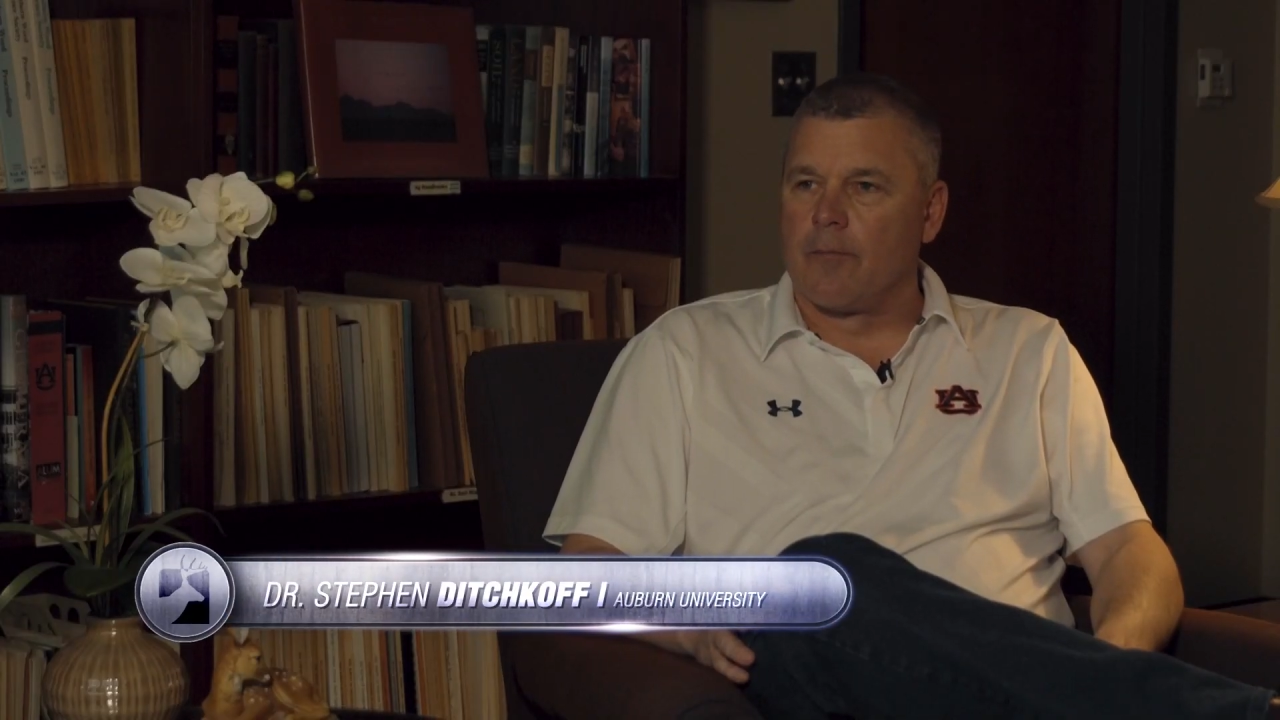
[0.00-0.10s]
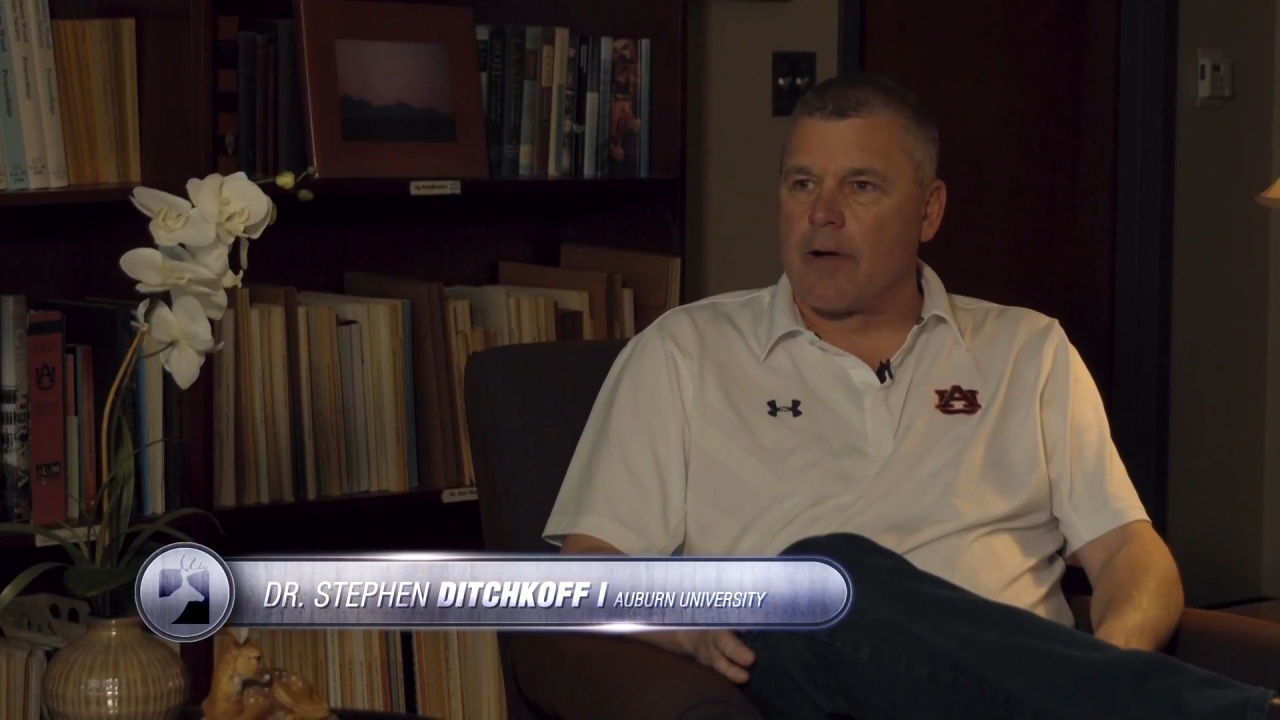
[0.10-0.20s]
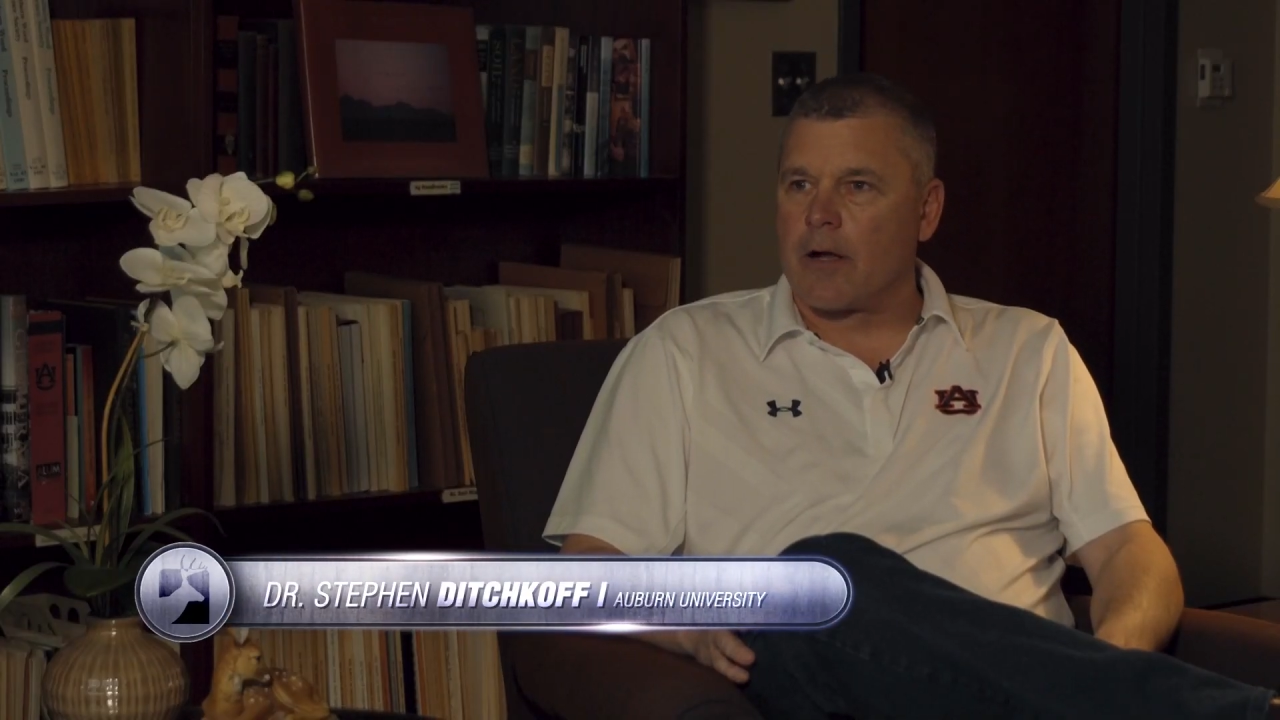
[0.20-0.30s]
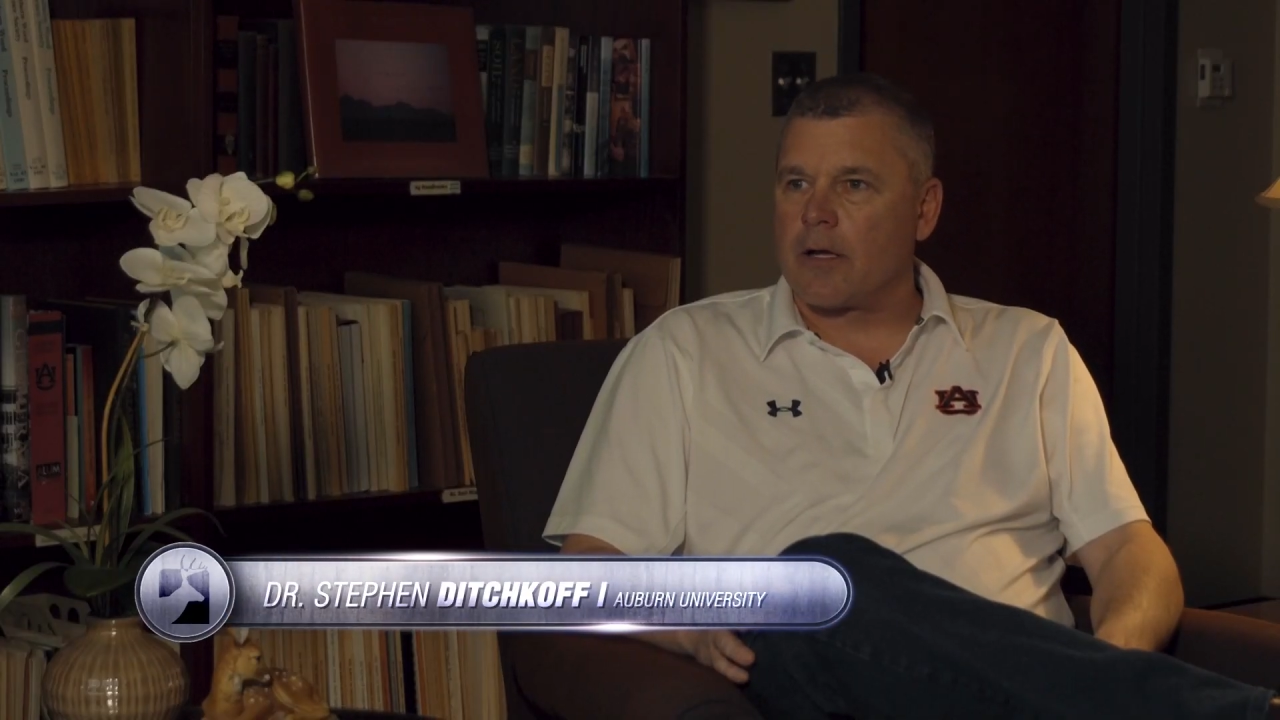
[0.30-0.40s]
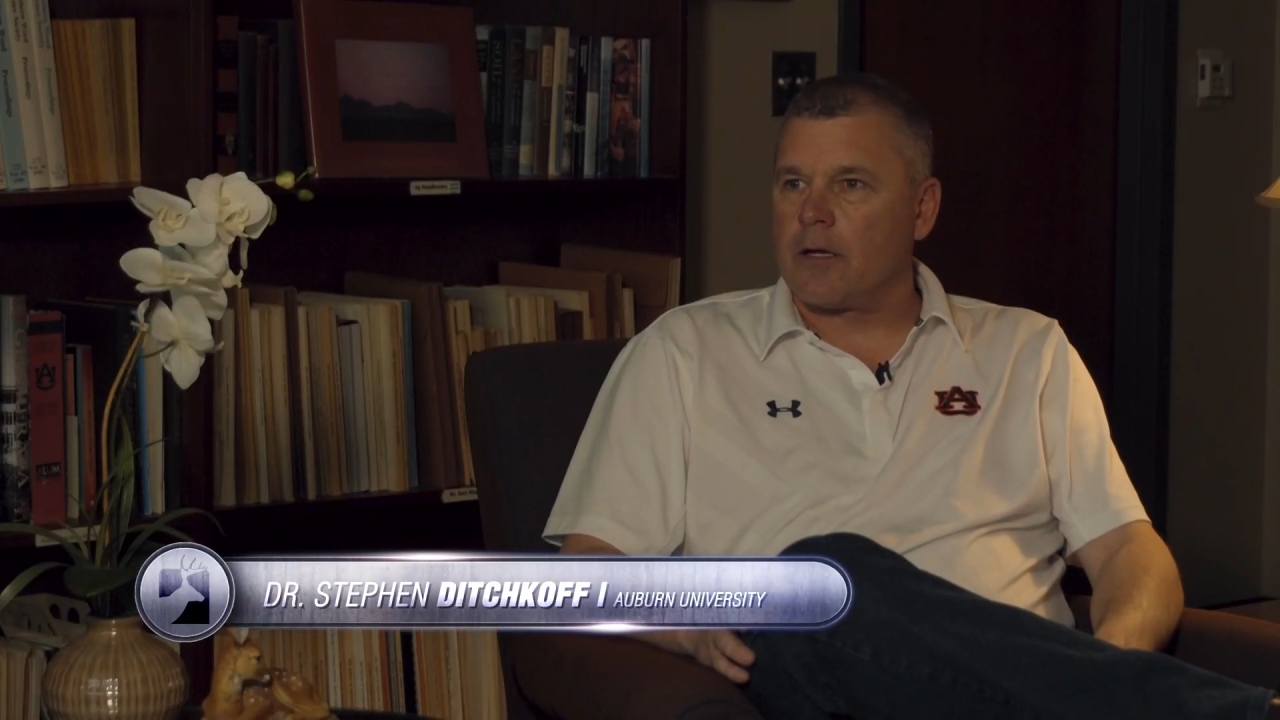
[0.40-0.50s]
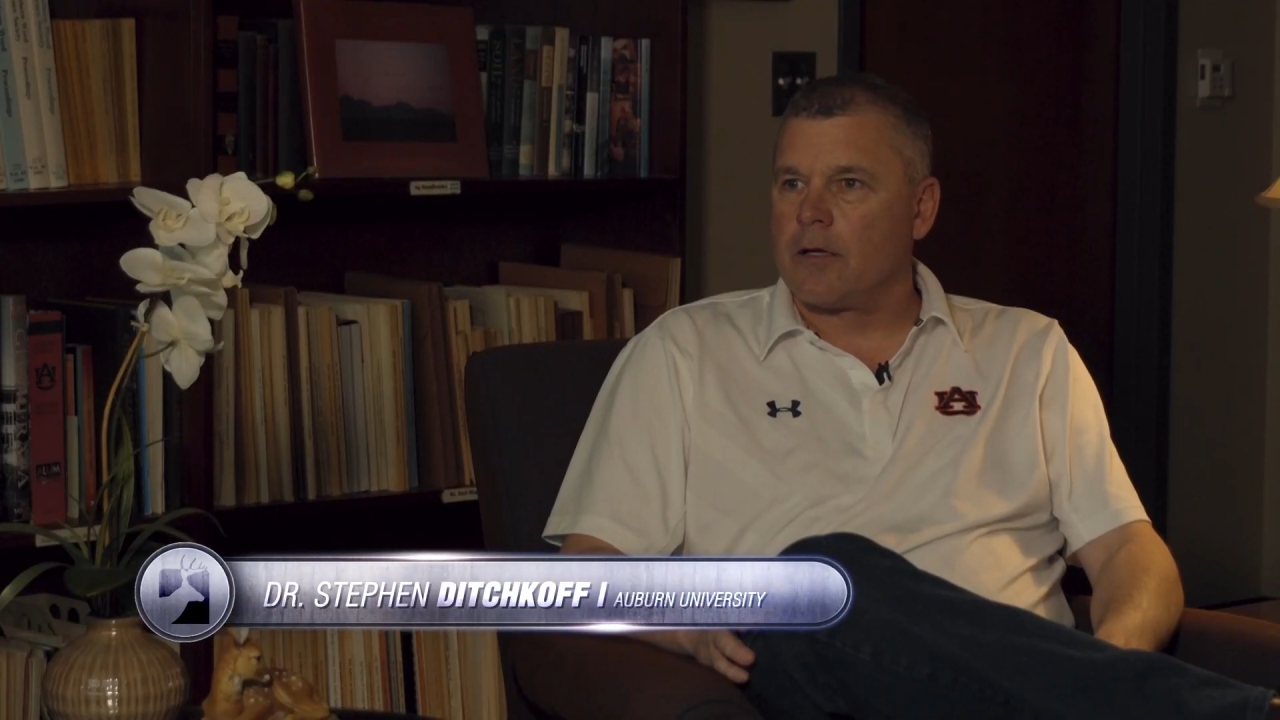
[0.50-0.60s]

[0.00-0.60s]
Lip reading: buck